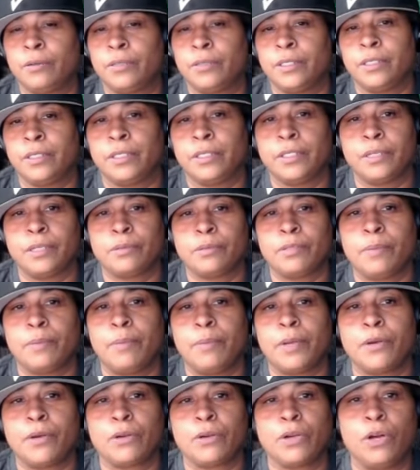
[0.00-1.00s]
think that there's a
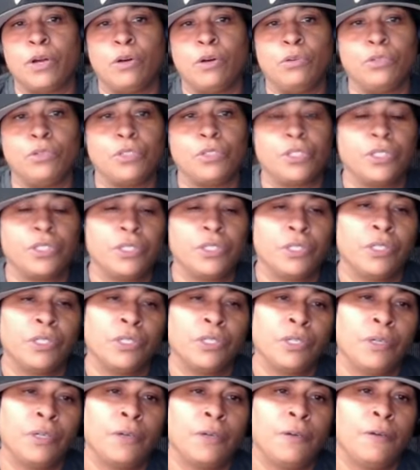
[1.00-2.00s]
better coach
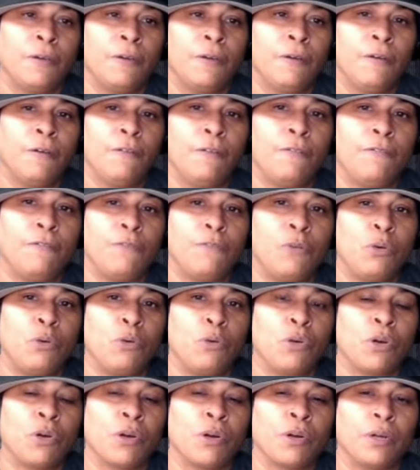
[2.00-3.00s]

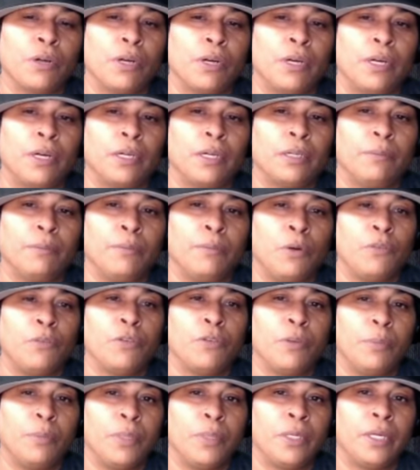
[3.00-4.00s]
for uh, both
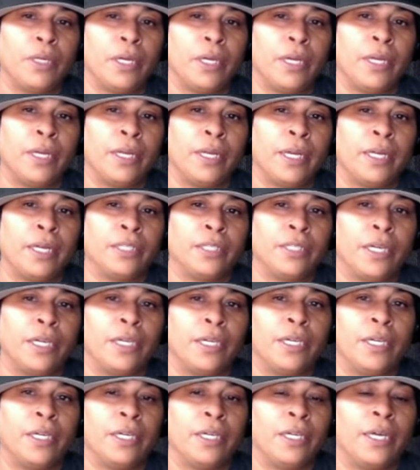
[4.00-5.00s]
Kamilla and, and
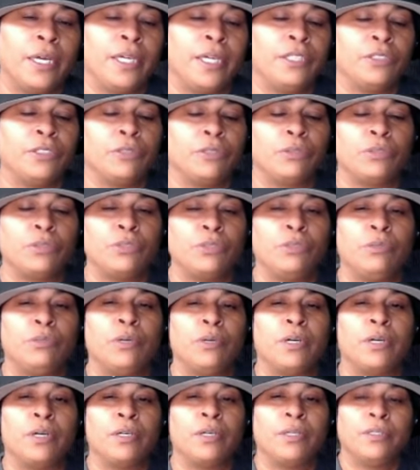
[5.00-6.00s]
and Angel to
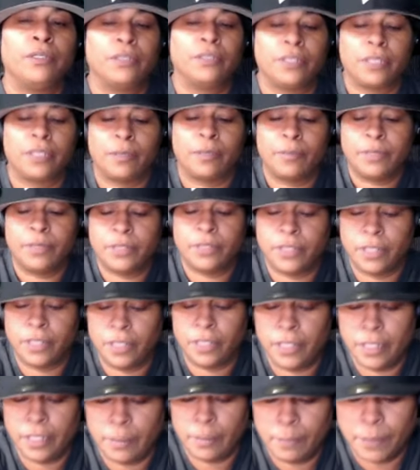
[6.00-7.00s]
uh, to come into the
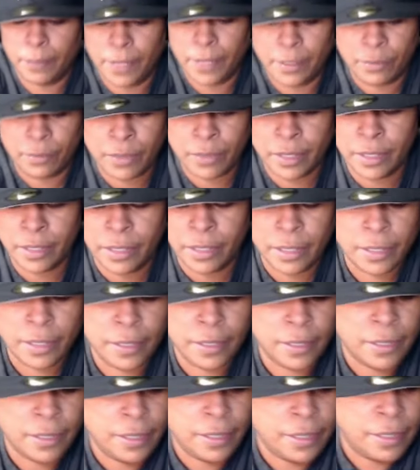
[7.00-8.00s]
league and play with.
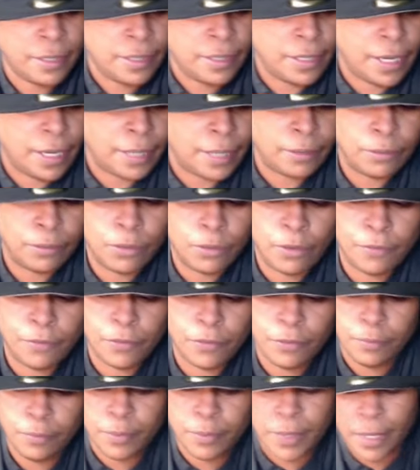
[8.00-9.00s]
Mm-hmm. I don't know if
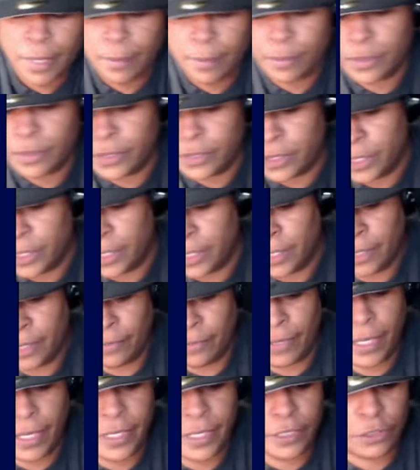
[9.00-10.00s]
you've been able to see any
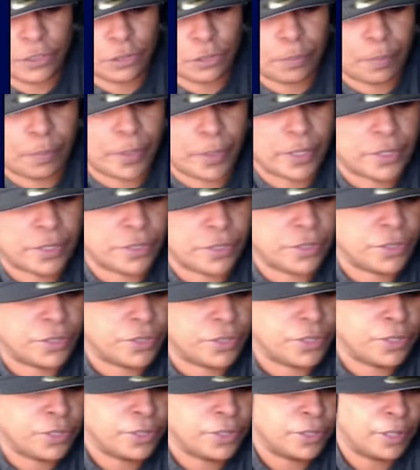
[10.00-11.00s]
of Angel's
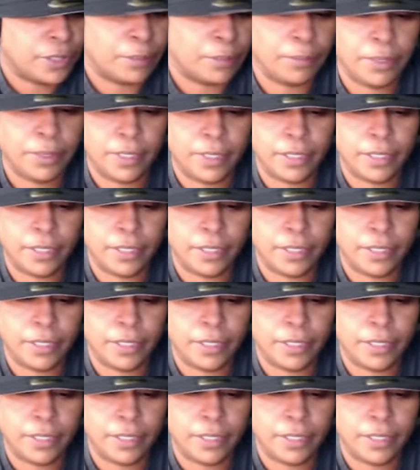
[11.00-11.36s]
pressers. I'm really